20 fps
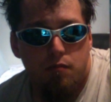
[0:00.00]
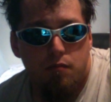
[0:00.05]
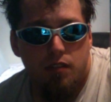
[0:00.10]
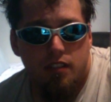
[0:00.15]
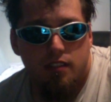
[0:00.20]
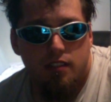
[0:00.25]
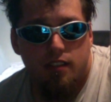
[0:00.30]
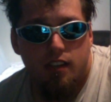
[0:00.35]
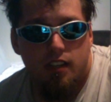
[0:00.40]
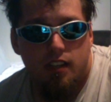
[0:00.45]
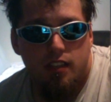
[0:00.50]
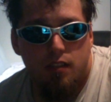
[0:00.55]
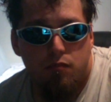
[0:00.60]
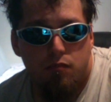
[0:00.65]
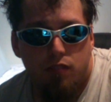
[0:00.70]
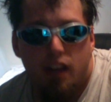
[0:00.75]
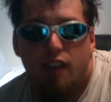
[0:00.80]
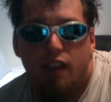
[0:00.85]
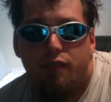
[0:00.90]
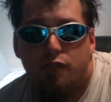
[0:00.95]
But the
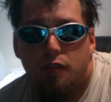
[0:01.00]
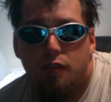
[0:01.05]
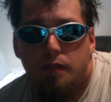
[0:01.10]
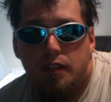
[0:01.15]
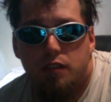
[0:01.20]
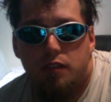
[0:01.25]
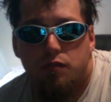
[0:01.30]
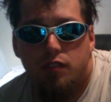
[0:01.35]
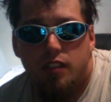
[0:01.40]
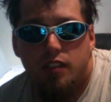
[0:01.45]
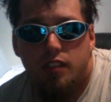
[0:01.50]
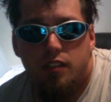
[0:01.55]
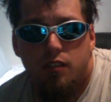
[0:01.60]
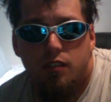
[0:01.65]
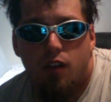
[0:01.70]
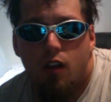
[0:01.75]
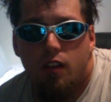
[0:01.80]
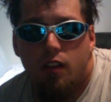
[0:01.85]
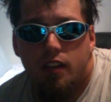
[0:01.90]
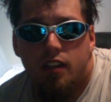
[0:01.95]
platforming is really
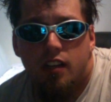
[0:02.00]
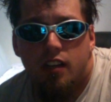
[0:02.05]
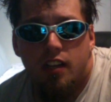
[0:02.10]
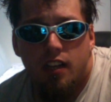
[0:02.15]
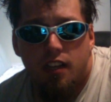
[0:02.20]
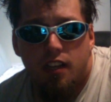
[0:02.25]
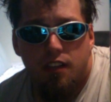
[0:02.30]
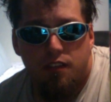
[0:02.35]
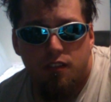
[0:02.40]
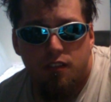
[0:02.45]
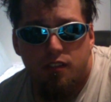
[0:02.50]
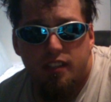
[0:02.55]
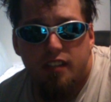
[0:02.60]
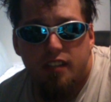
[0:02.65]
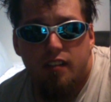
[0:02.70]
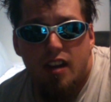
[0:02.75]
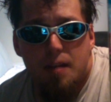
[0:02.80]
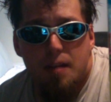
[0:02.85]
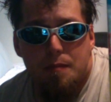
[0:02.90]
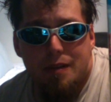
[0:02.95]
solid. The only
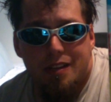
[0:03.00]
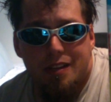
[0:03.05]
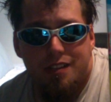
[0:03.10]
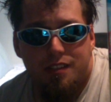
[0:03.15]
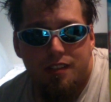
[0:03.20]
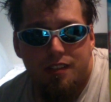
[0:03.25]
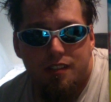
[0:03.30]
gripe is